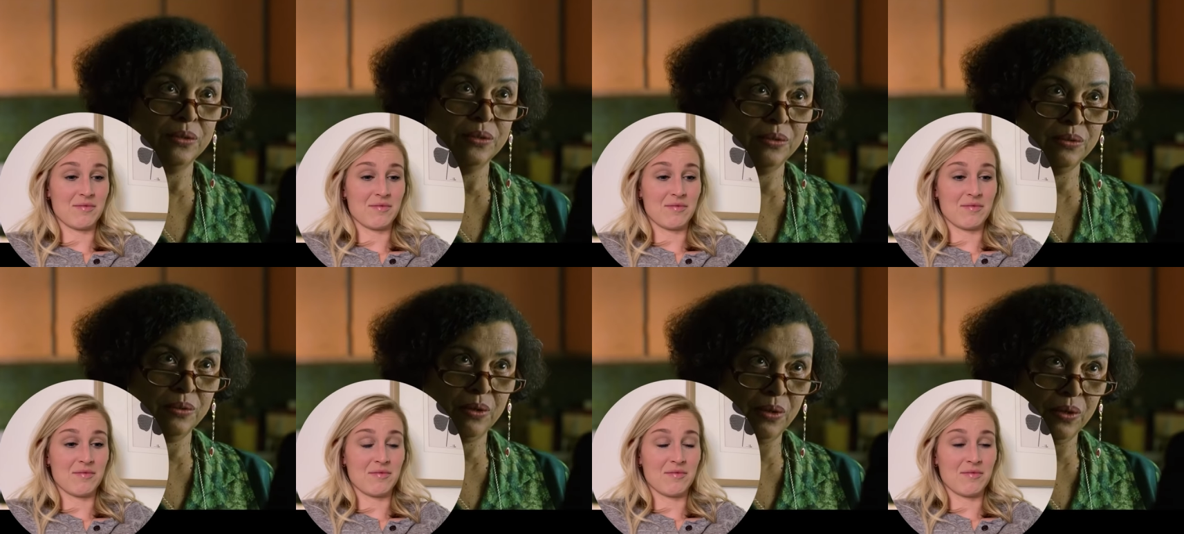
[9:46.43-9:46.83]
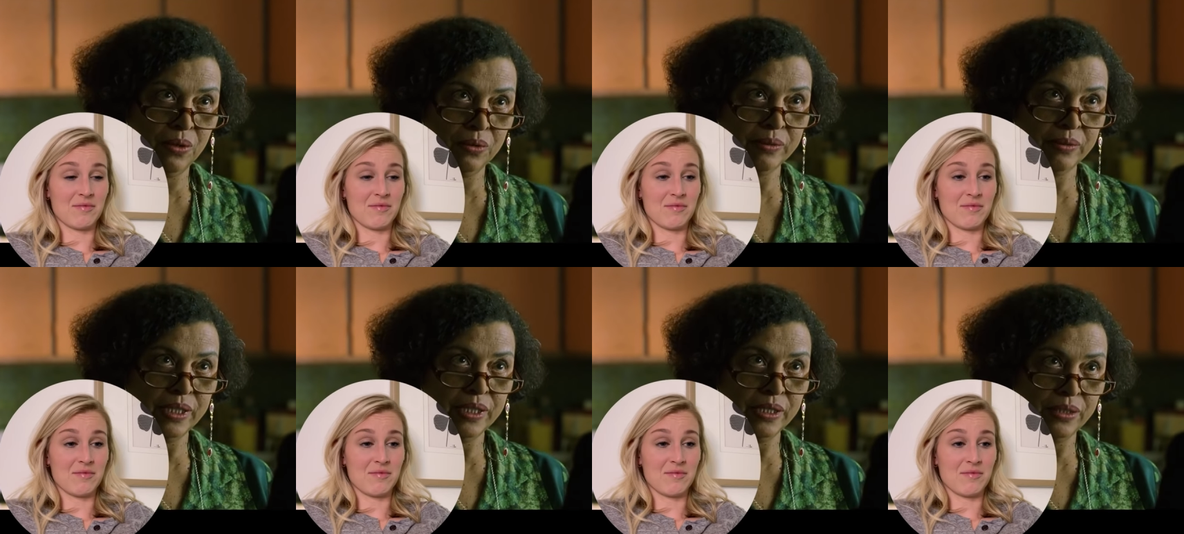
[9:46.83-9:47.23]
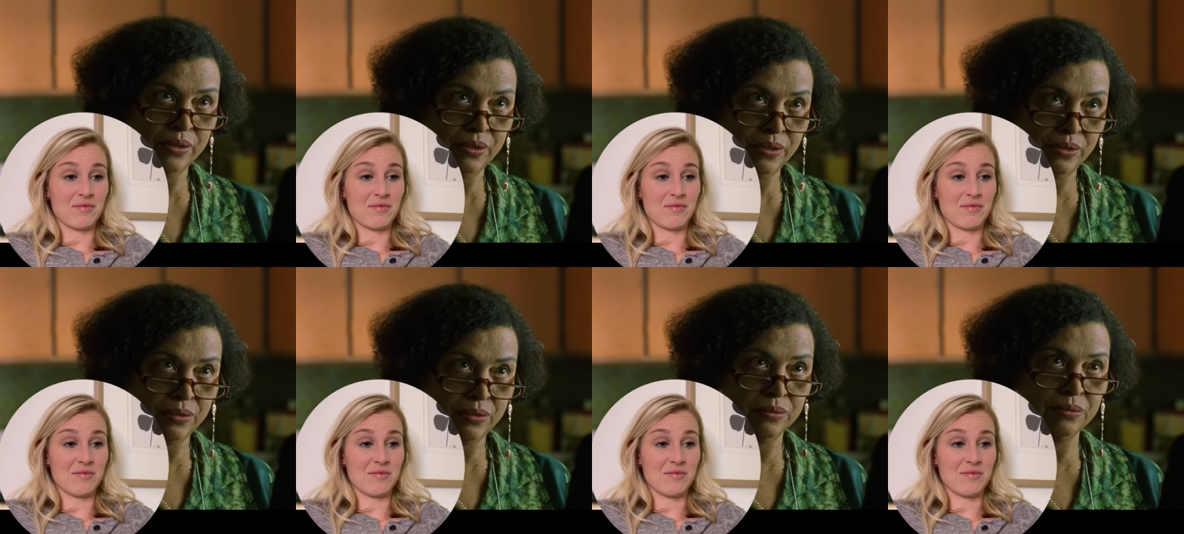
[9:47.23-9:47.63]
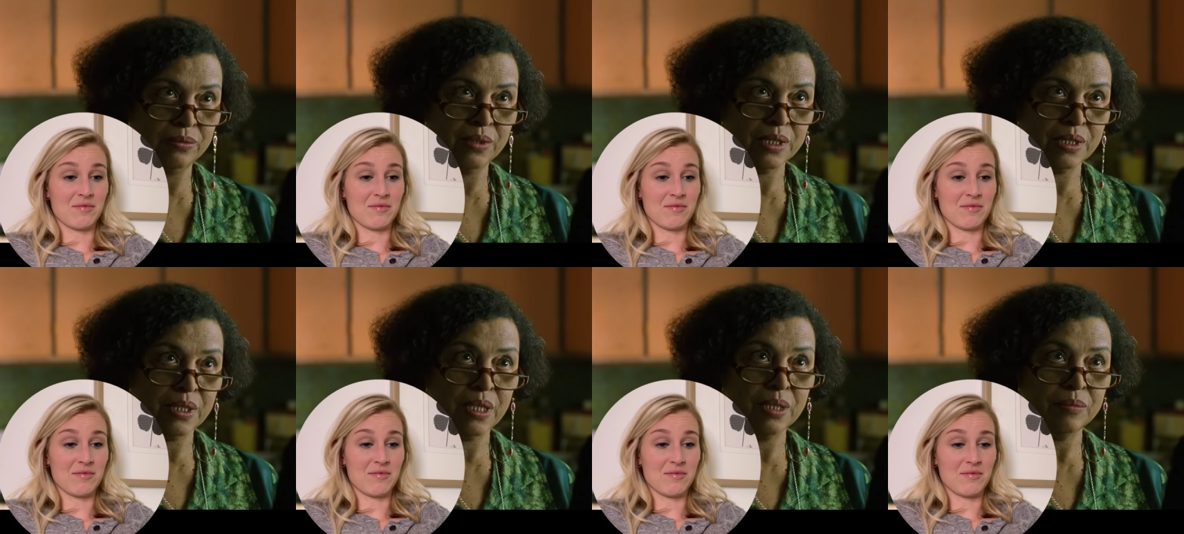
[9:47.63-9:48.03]
Speaker 1: You already know
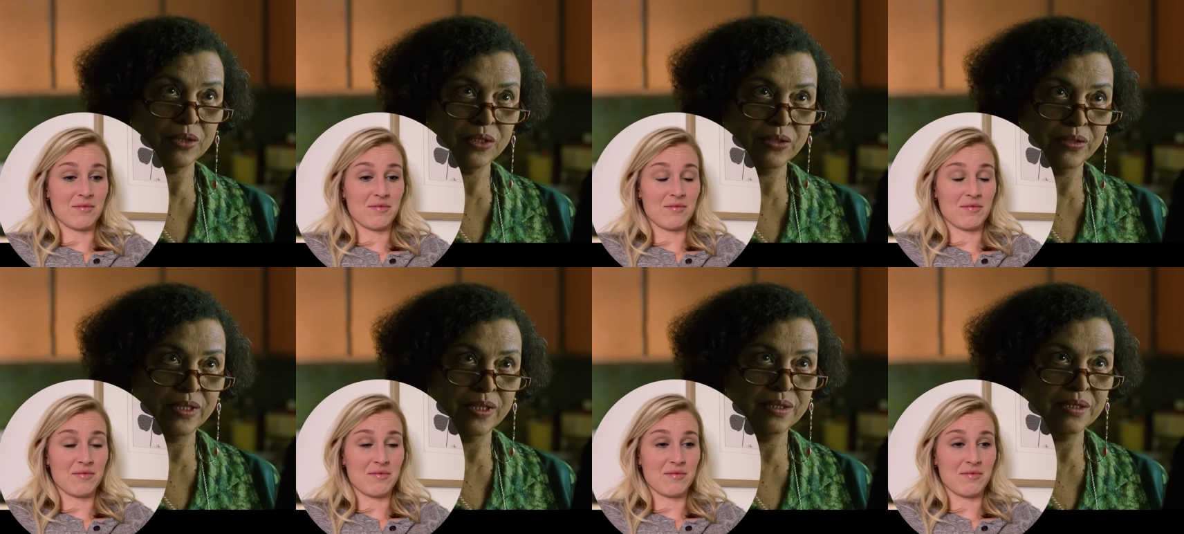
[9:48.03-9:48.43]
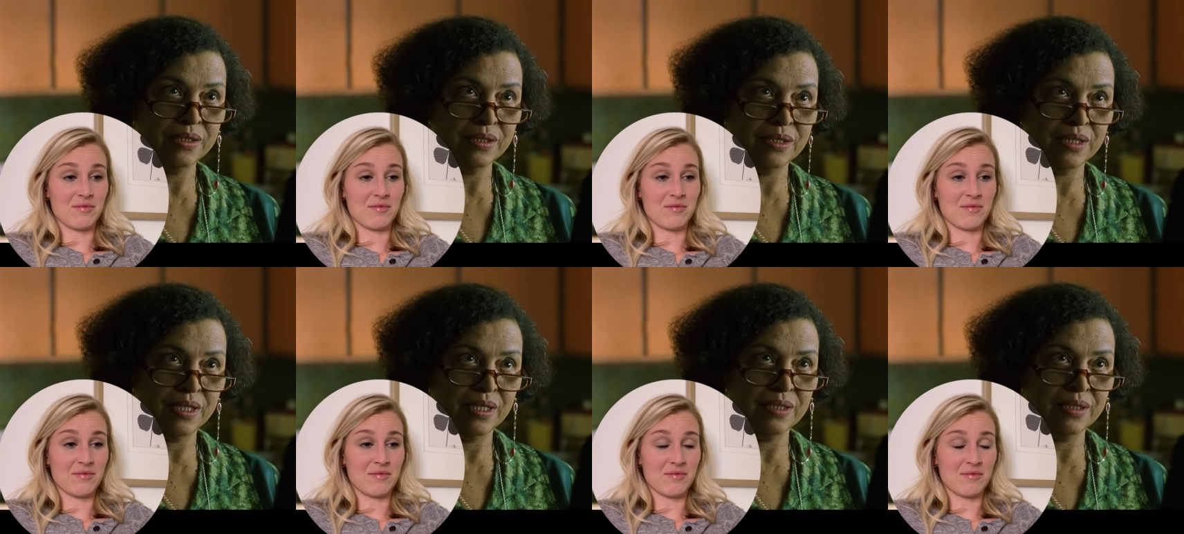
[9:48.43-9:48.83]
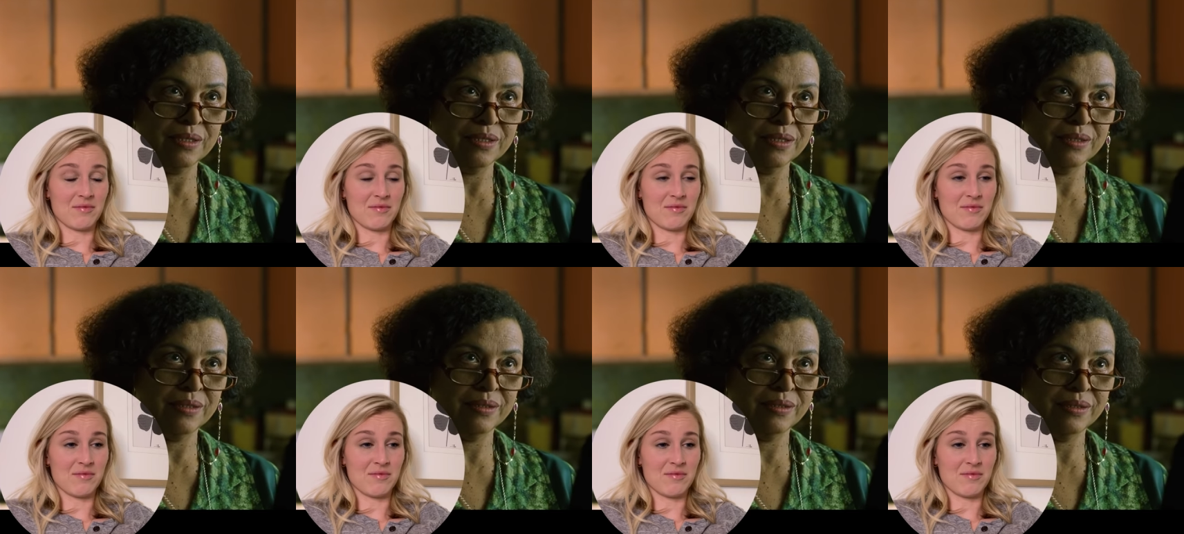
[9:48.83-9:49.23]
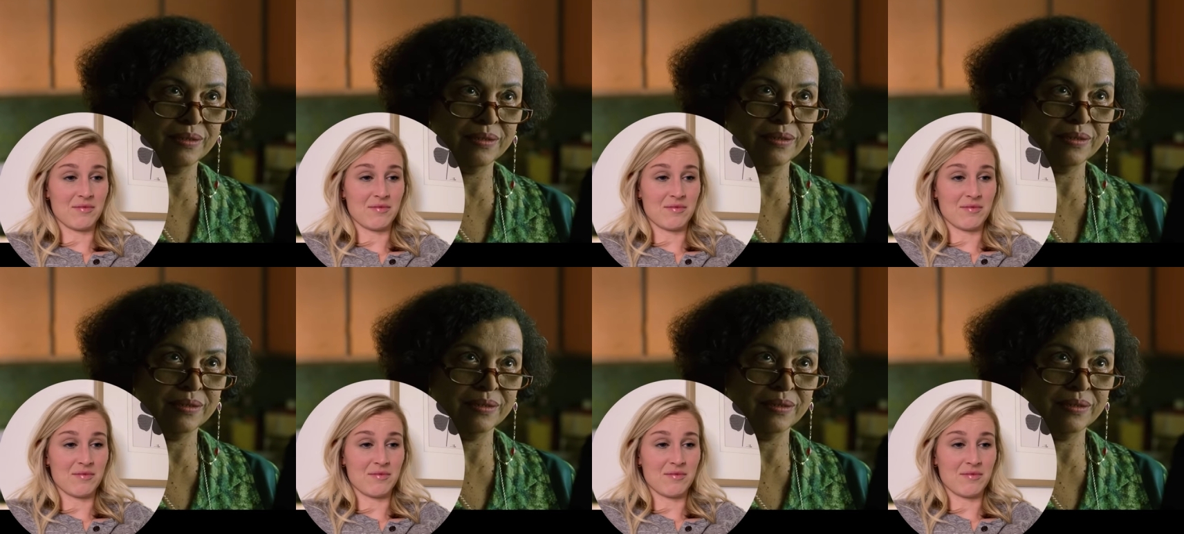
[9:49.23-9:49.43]
what I'm going to tell you.